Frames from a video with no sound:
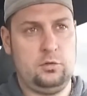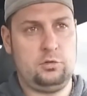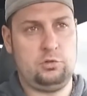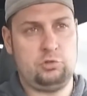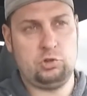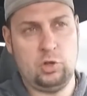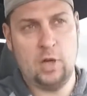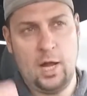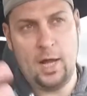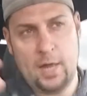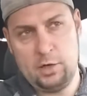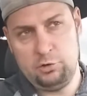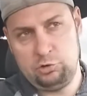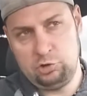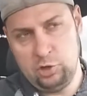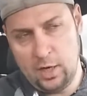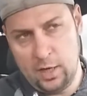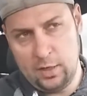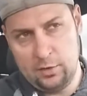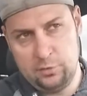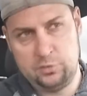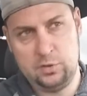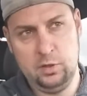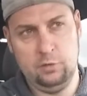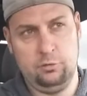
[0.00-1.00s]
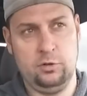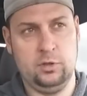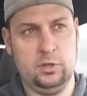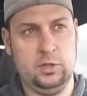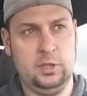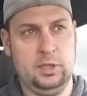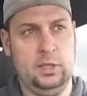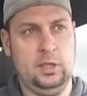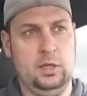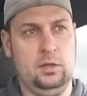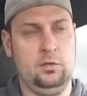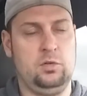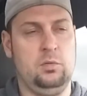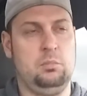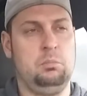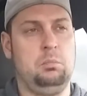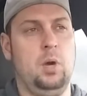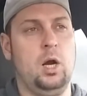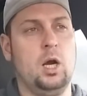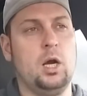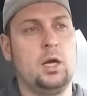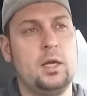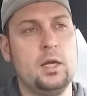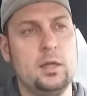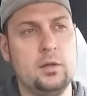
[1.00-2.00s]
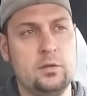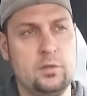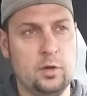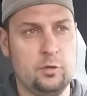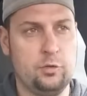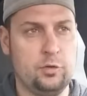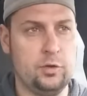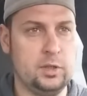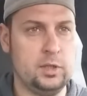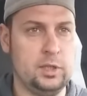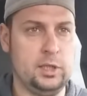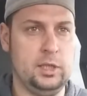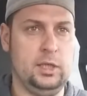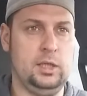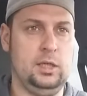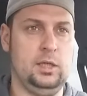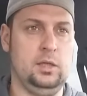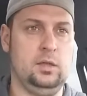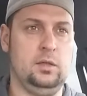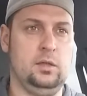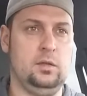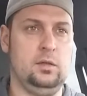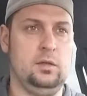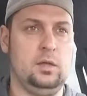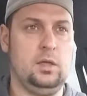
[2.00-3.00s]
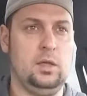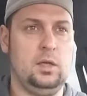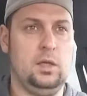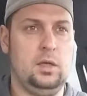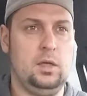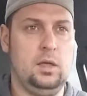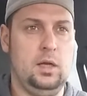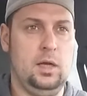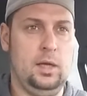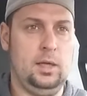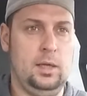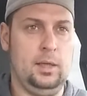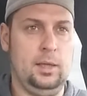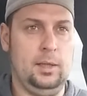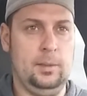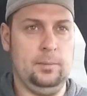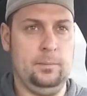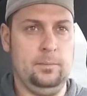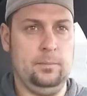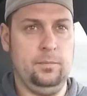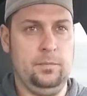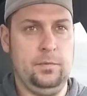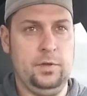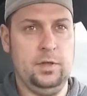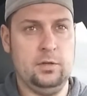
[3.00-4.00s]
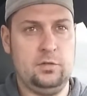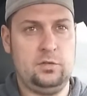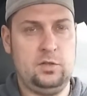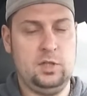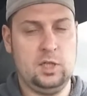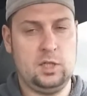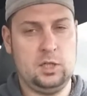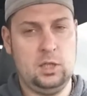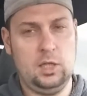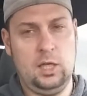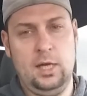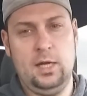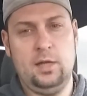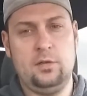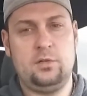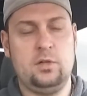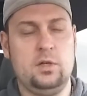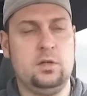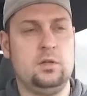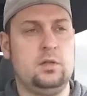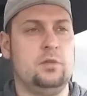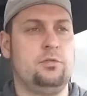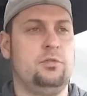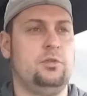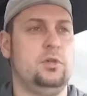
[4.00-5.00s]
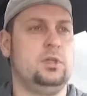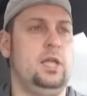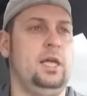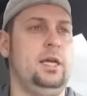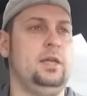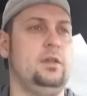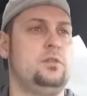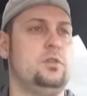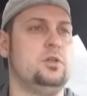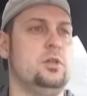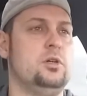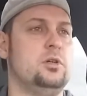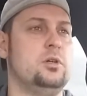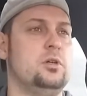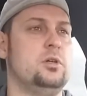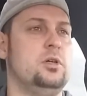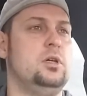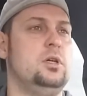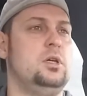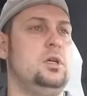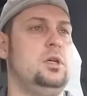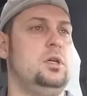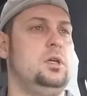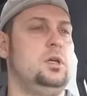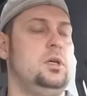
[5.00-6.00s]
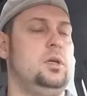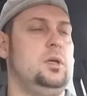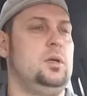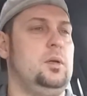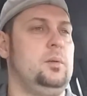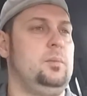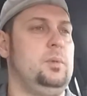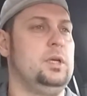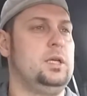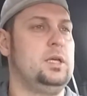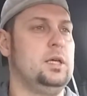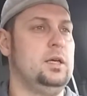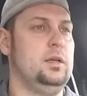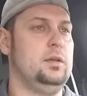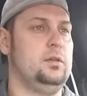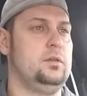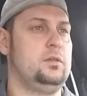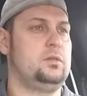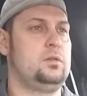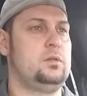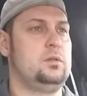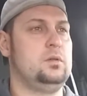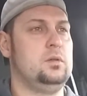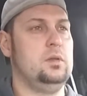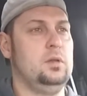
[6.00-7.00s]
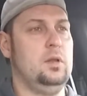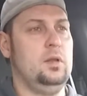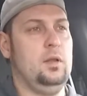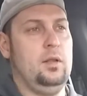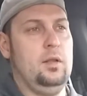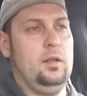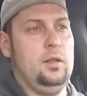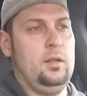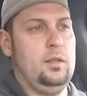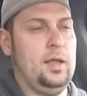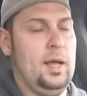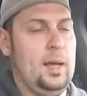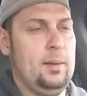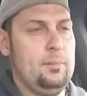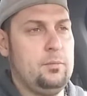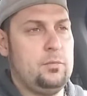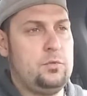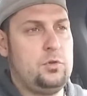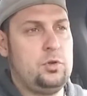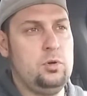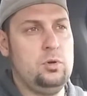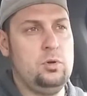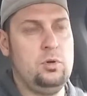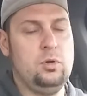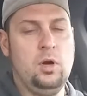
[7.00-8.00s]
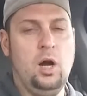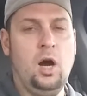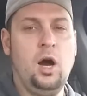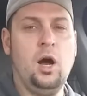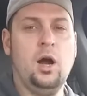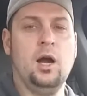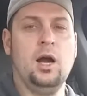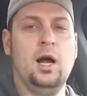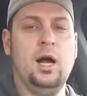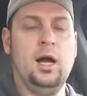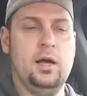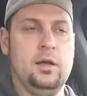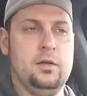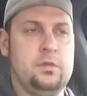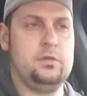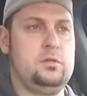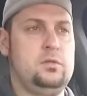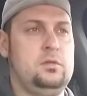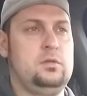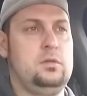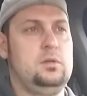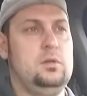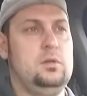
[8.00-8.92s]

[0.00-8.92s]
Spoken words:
strategize differently and to market differently. And you see clients in a different light too, because them too are us